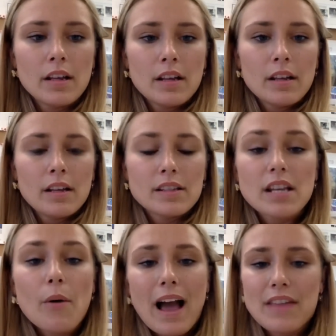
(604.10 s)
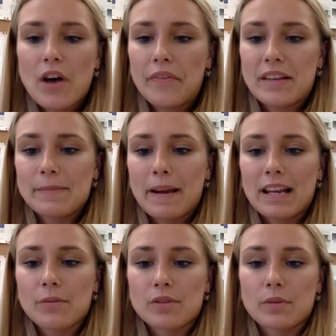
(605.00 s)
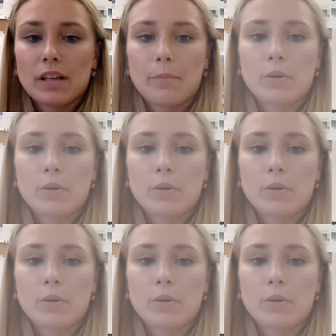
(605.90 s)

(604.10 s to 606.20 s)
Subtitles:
So I thought this painting was really important